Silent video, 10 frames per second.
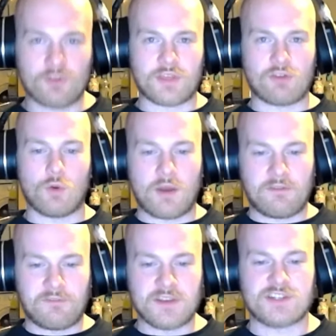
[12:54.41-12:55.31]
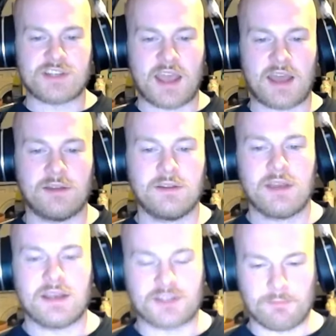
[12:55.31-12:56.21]
at where Fiji at
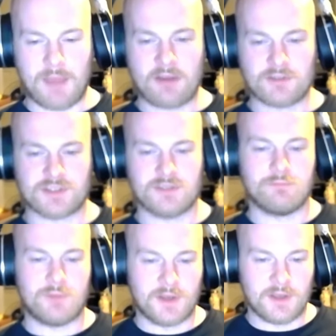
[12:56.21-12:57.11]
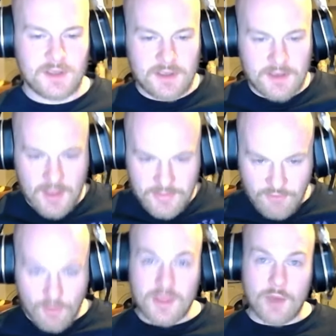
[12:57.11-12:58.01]
as a comparison, but
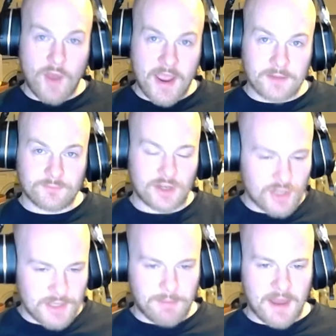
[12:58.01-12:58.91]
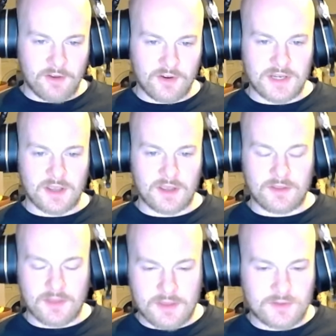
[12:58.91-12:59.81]
they're on their way. They're looking better
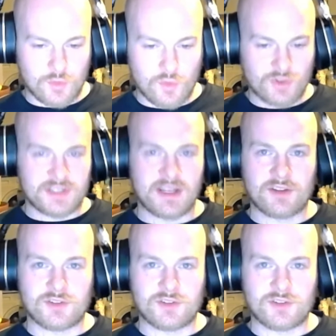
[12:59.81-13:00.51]
towards the end of the